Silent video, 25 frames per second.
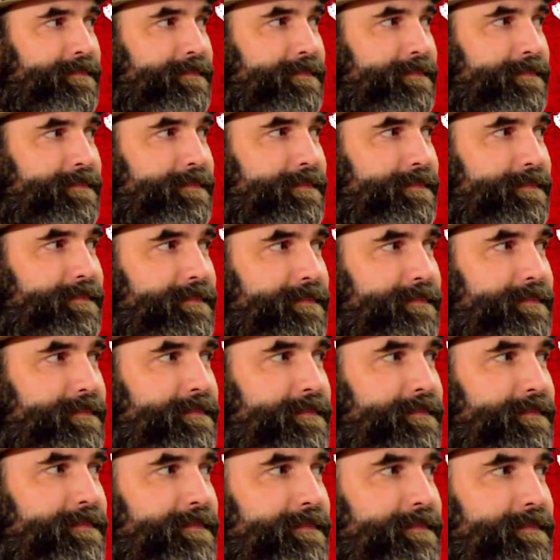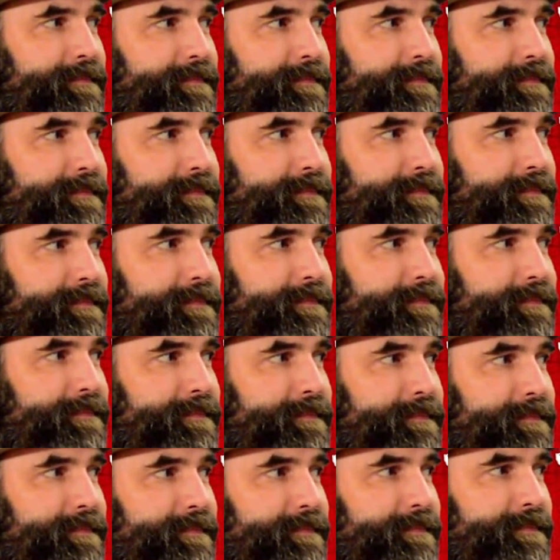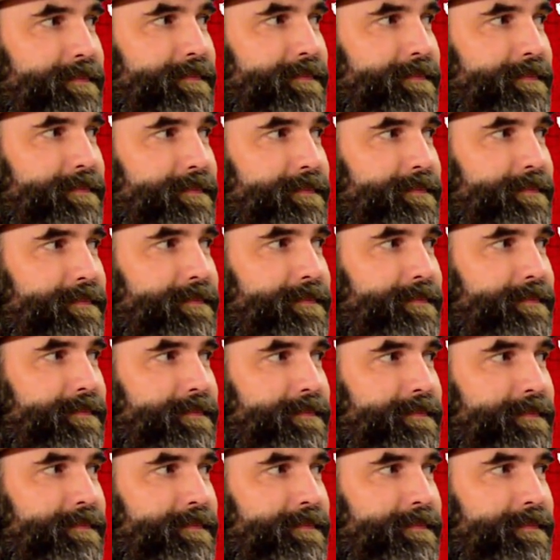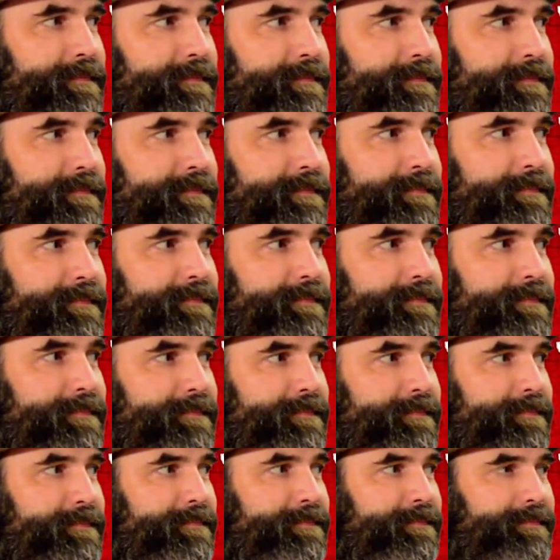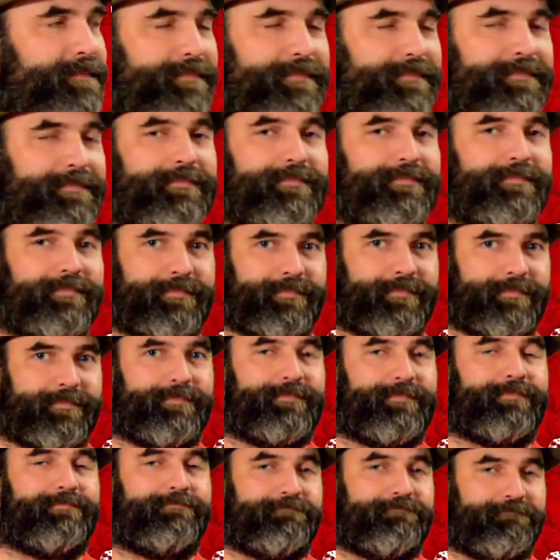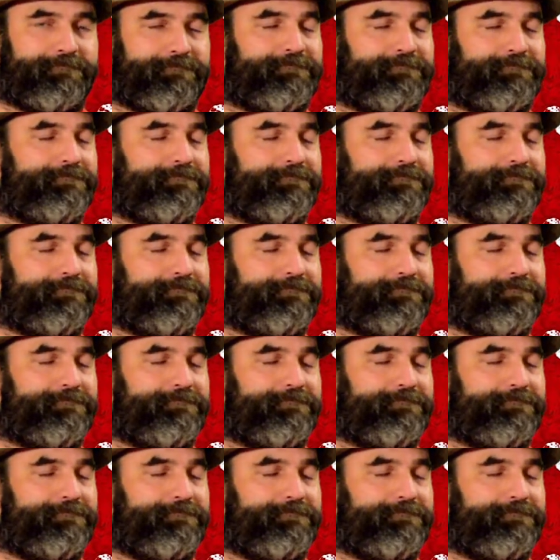(not speaking)